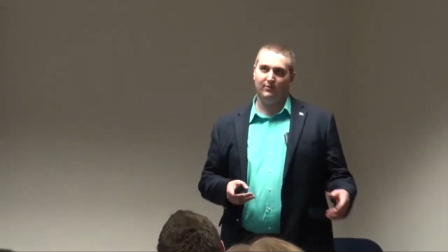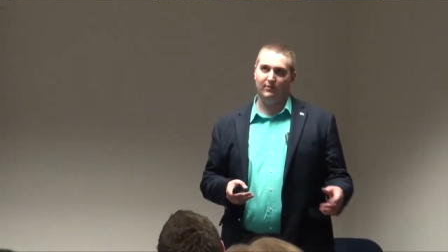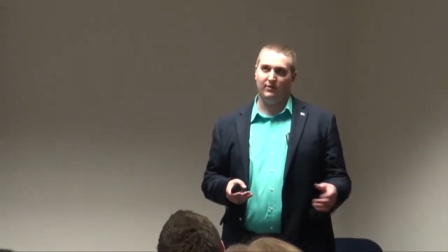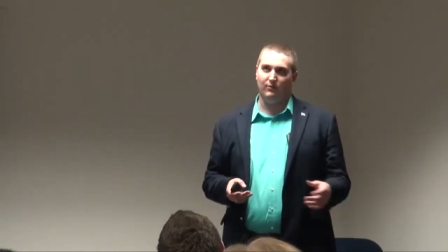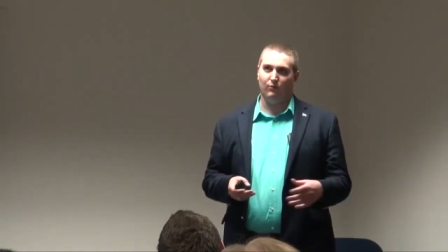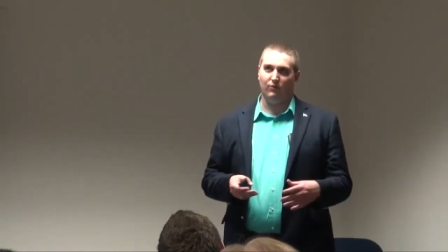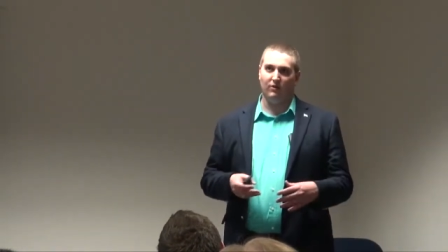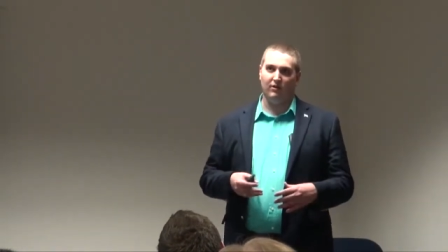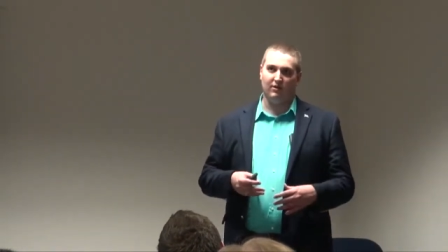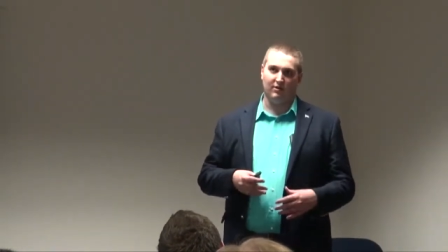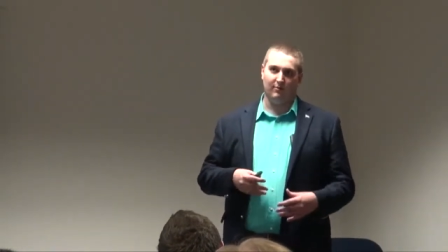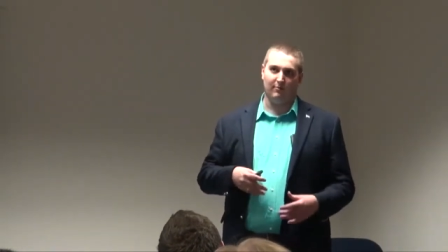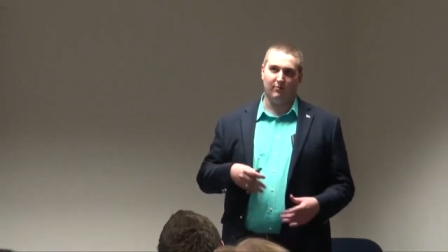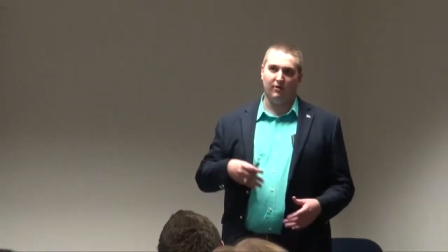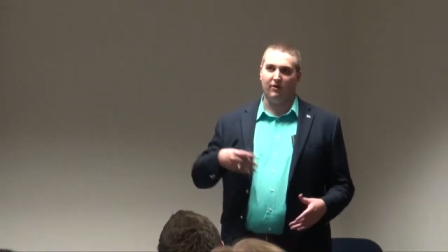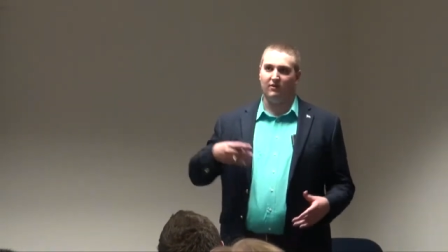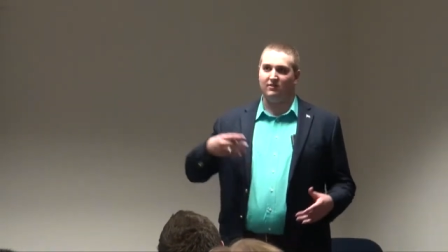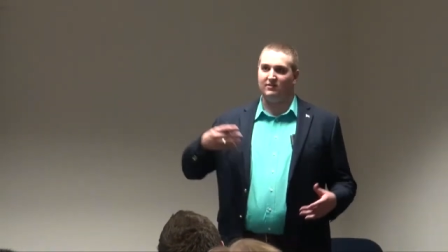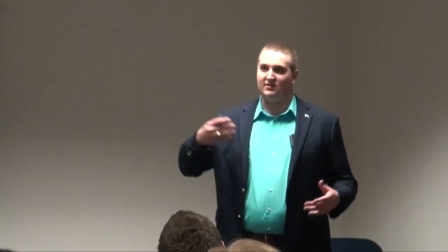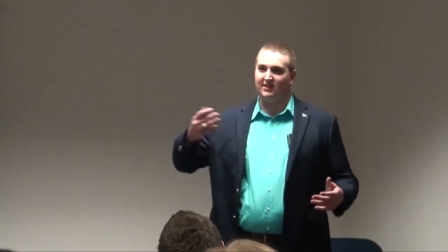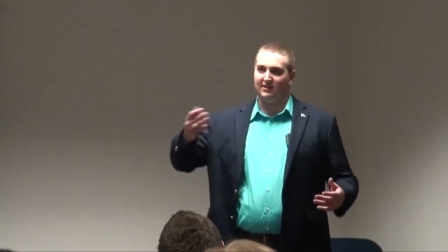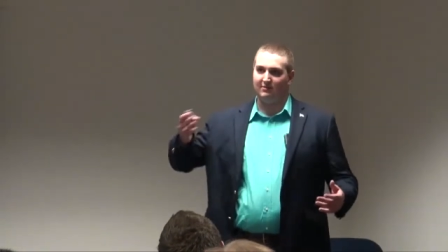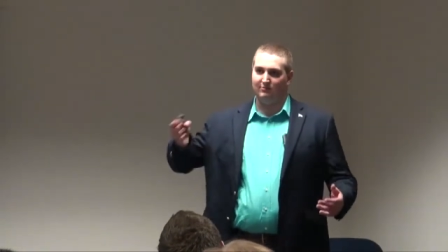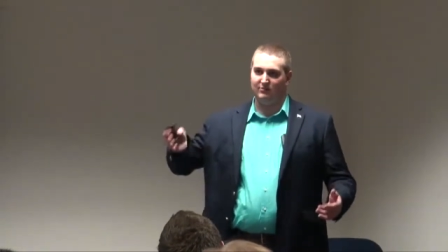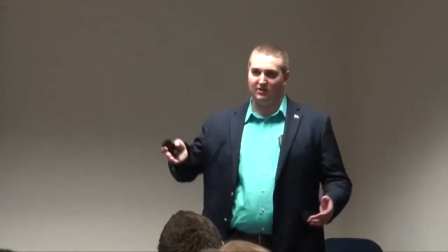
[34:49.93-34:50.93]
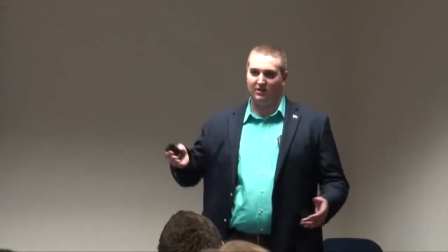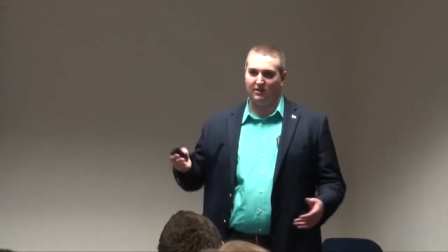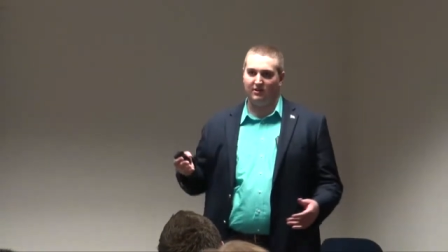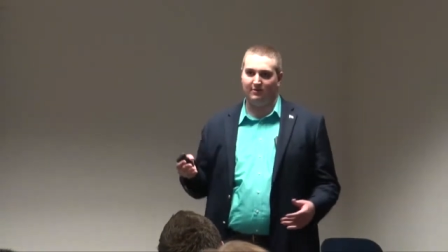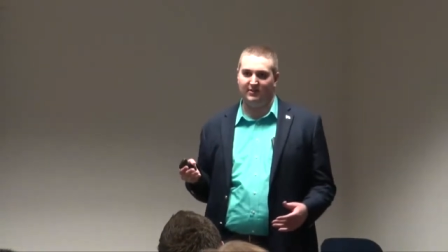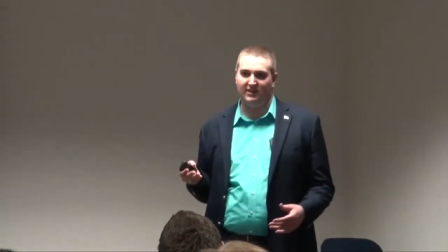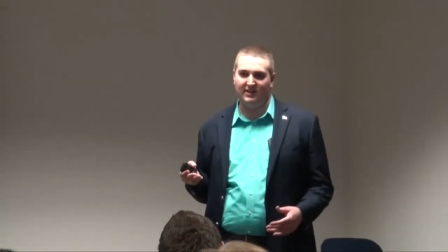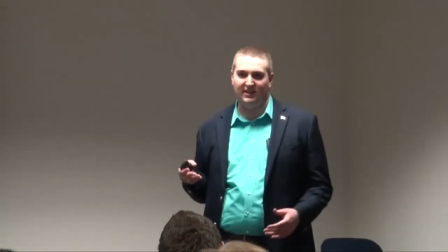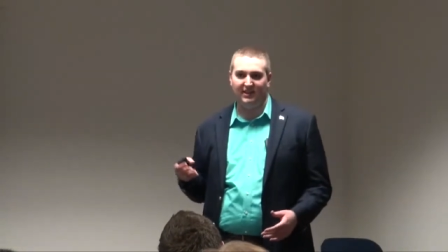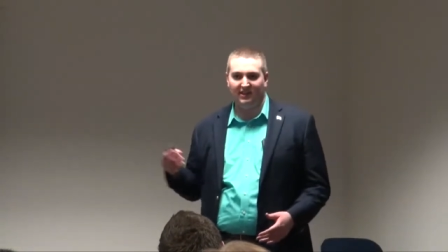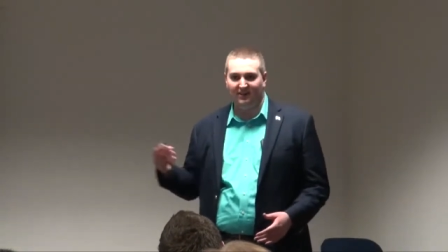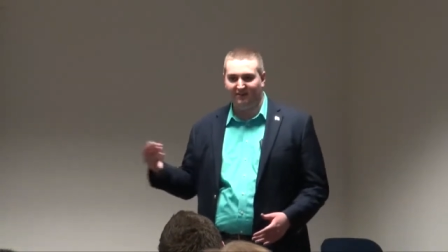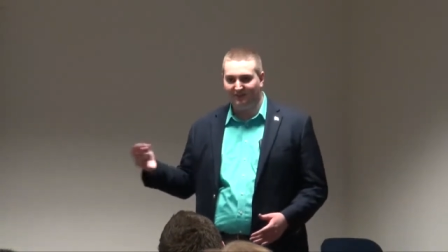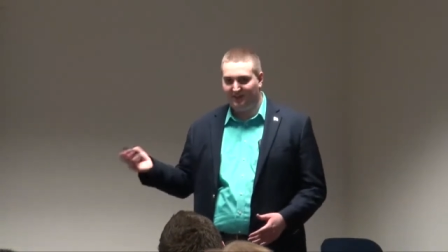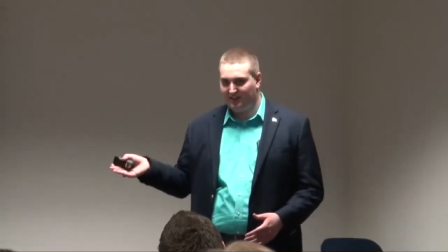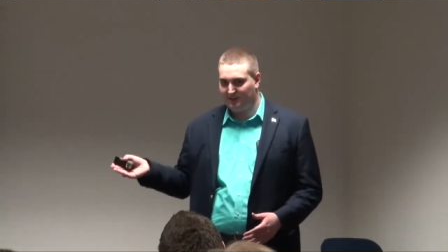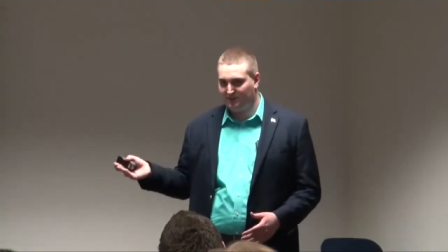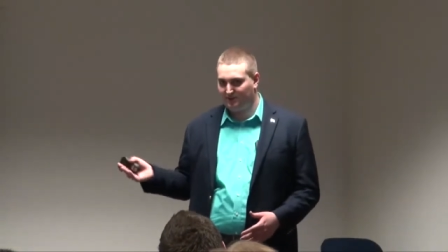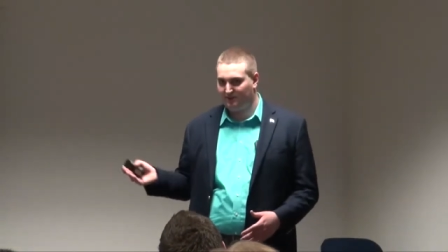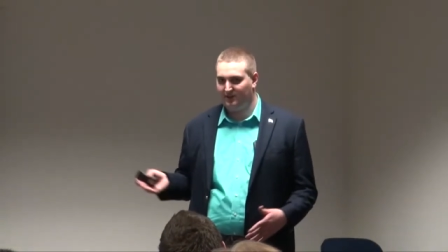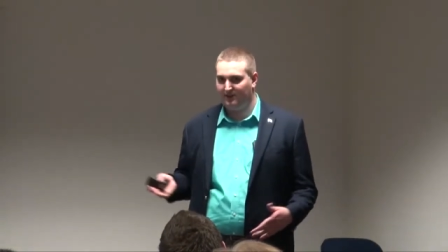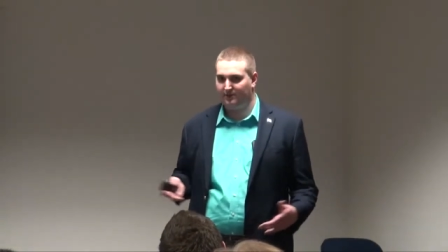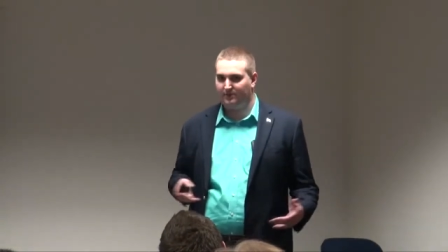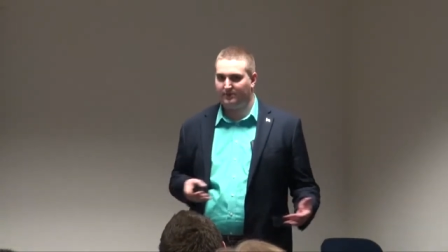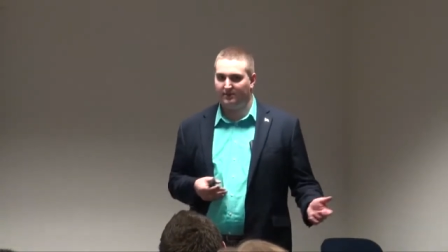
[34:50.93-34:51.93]
able to work a part-time job in the evenings
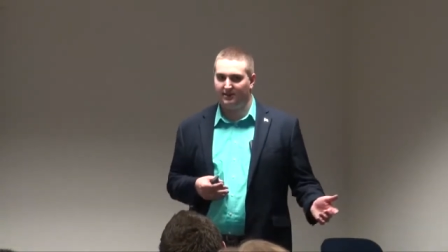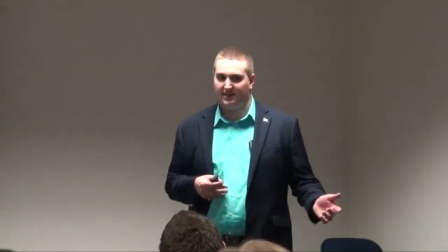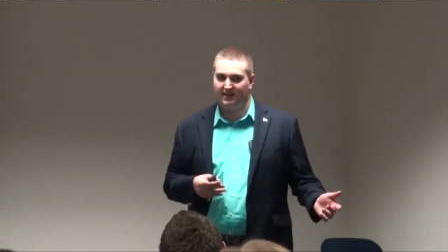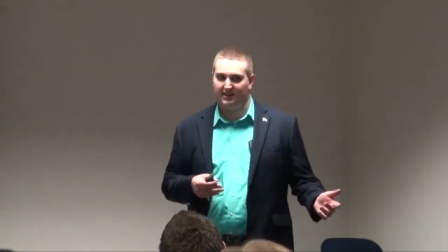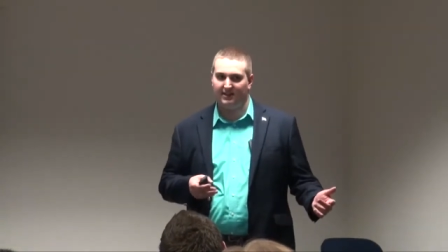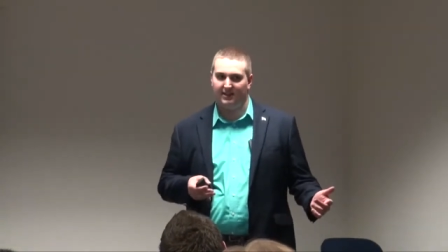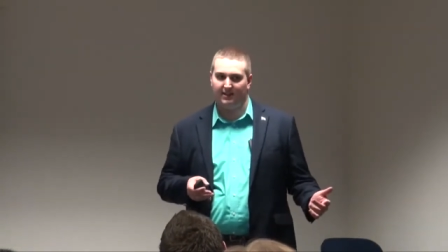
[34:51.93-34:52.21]
or anything like